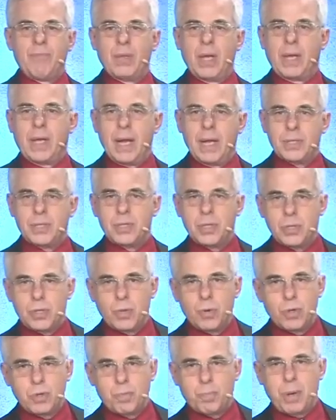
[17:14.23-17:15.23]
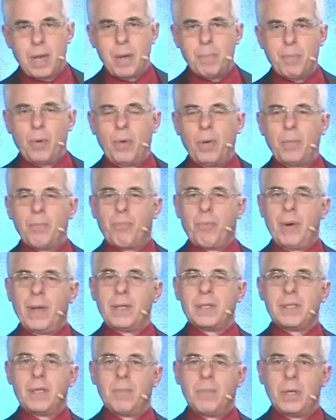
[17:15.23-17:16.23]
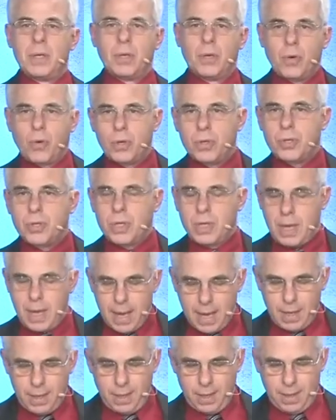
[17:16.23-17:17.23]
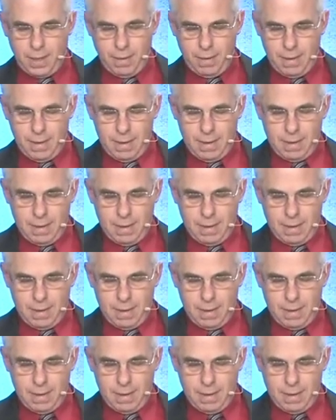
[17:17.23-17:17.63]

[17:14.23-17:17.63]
against the Jewish people and brings them into Christianity